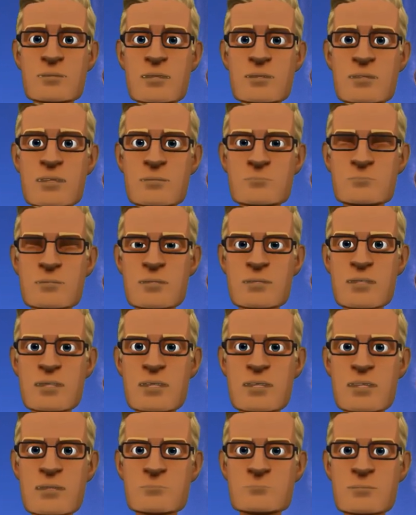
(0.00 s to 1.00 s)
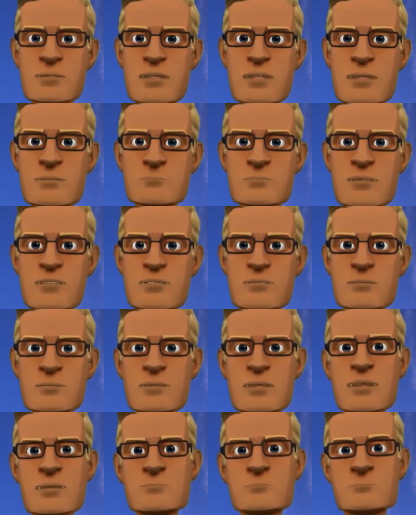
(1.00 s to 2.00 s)
This is referring to Jehovah's
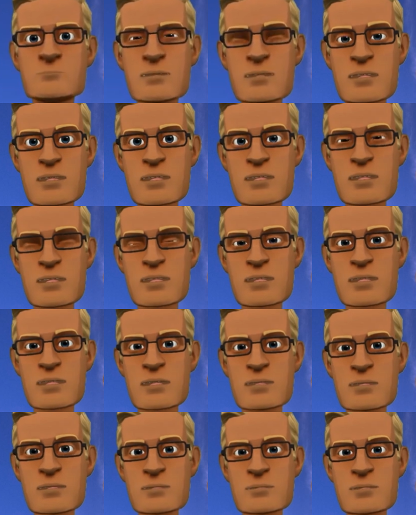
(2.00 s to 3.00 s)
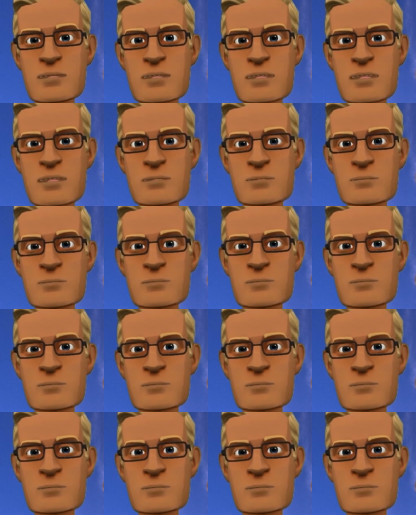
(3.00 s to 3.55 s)
heavenly organization